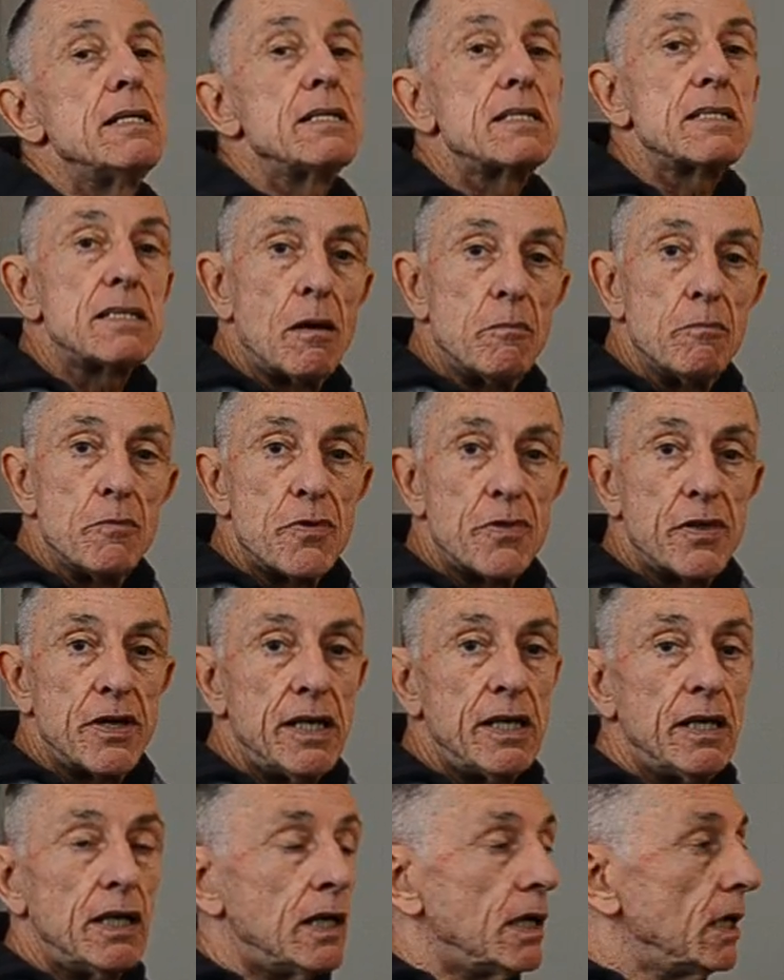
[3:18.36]

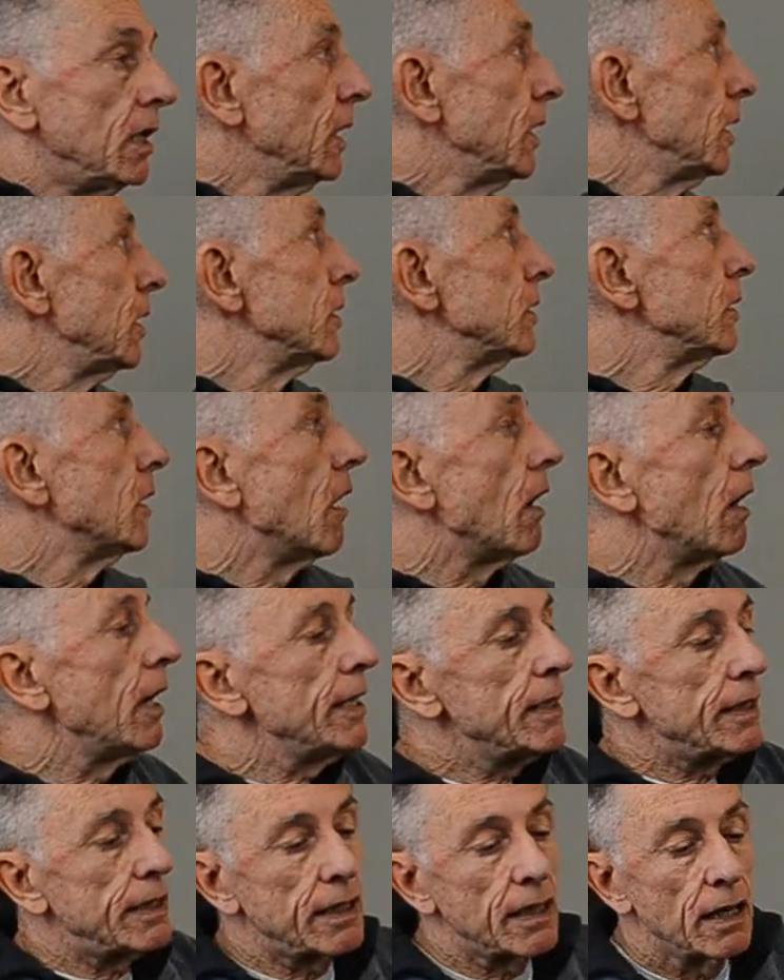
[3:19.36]
something
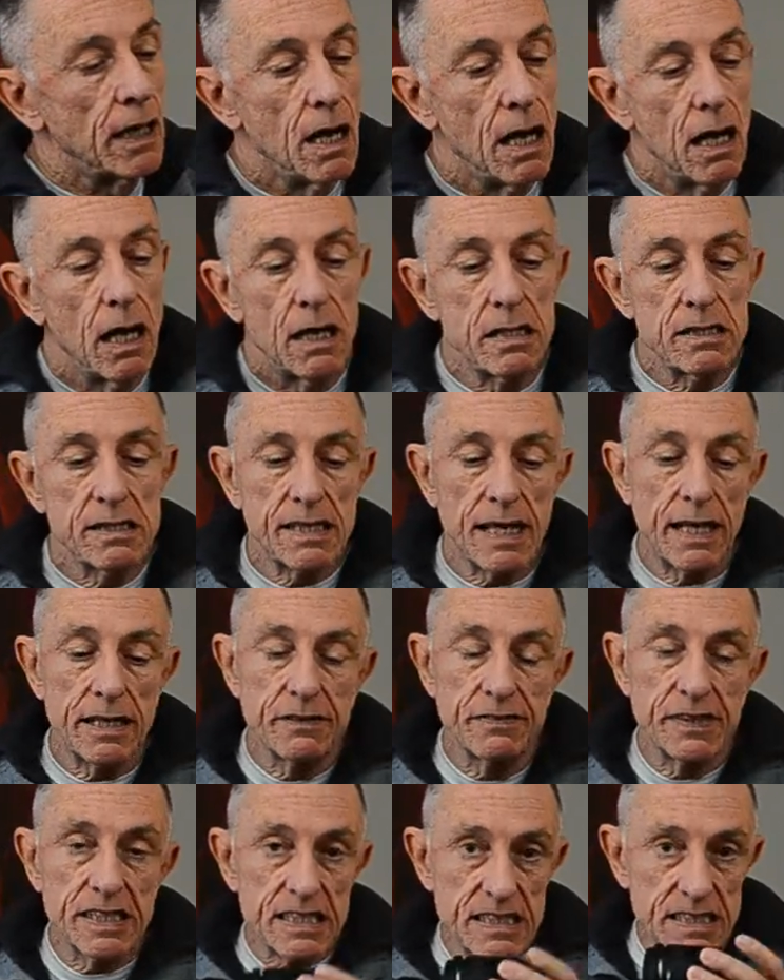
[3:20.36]
like a set
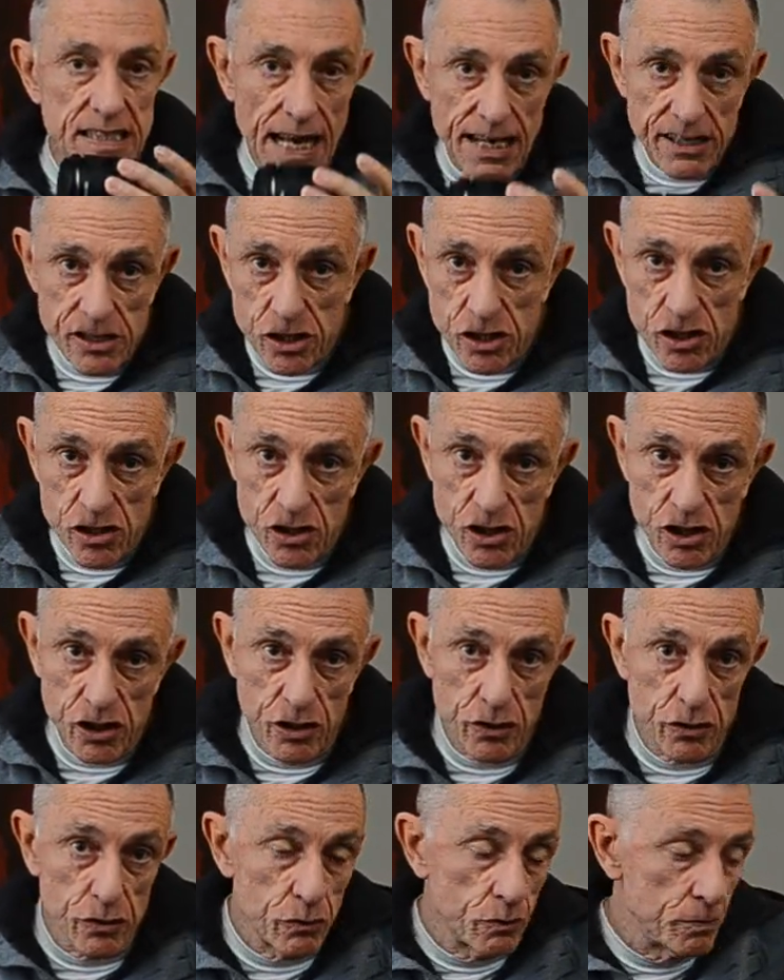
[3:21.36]
of extension
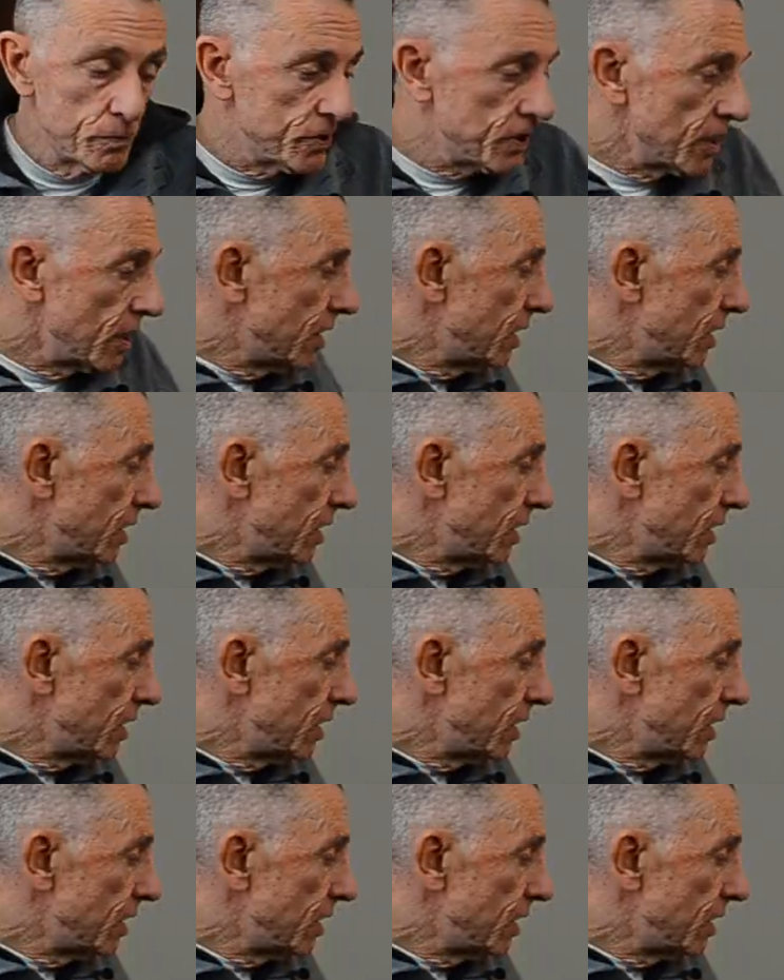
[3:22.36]
tubes.